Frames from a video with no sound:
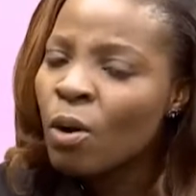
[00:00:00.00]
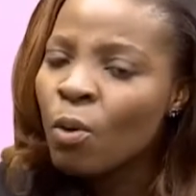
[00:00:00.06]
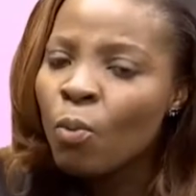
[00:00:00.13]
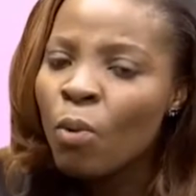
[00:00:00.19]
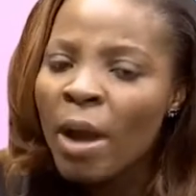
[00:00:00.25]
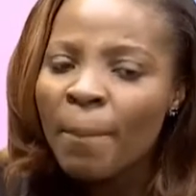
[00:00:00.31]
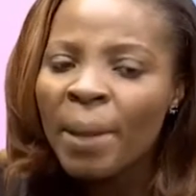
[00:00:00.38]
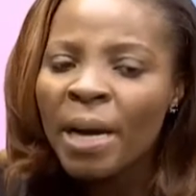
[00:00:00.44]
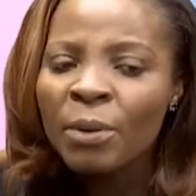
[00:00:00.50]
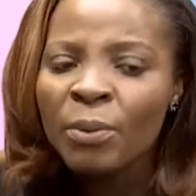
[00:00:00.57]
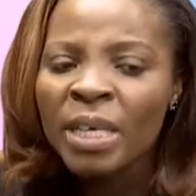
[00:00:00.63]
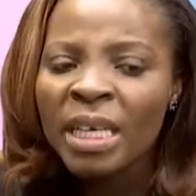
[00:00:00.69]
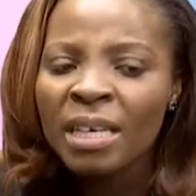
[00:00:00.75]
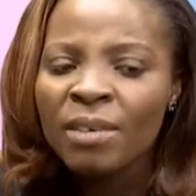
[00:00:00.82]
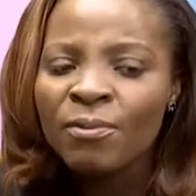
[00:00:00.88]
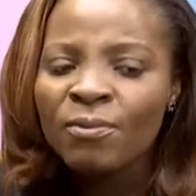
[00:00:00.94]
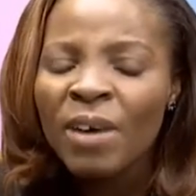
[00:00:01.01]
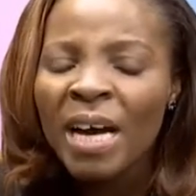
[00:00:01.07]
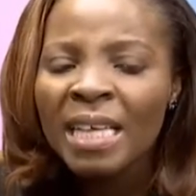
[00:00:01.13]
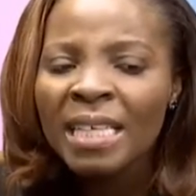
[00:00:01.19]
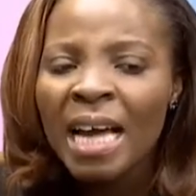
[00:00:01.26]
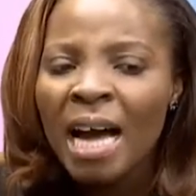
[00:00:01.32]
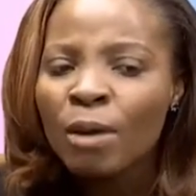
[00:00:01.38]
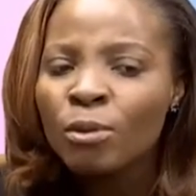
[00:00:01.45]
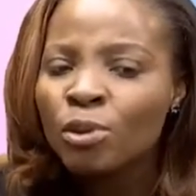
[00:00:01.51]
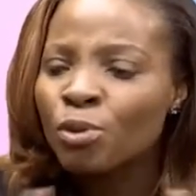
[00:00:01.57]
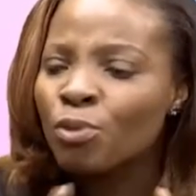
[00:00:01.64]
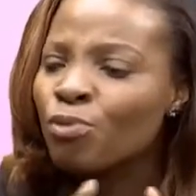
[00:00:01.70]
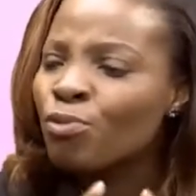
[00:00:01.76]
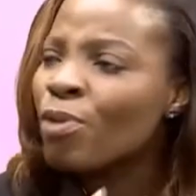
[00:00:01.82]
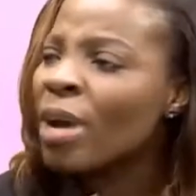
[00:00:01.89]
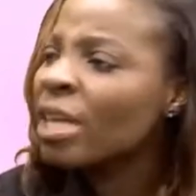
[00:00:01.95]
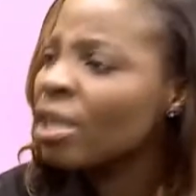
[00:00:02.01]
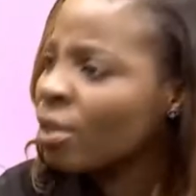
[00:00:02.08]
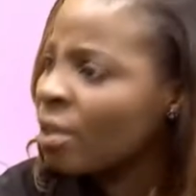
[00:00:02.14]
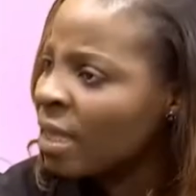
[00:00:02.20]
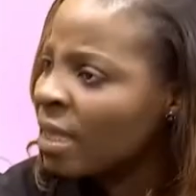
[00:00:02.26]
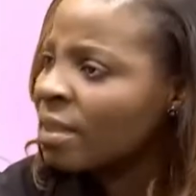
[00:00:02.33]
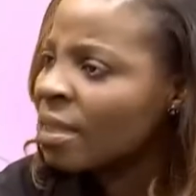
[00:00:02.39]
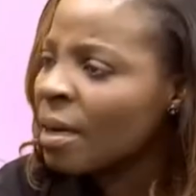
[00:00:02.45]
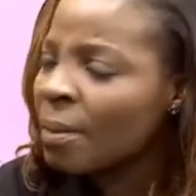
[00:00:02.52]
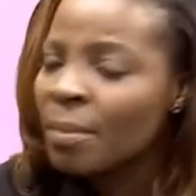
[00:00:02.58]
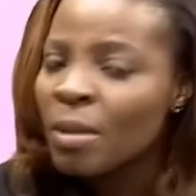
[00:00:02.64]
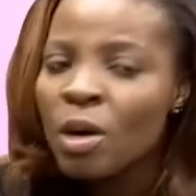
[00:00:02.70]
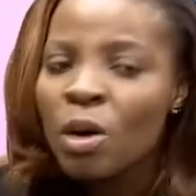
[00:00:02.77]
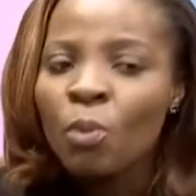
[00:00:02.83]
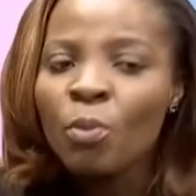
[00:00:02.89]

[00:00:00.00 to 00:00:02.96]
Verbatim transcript: whereby we can find how to regulate them?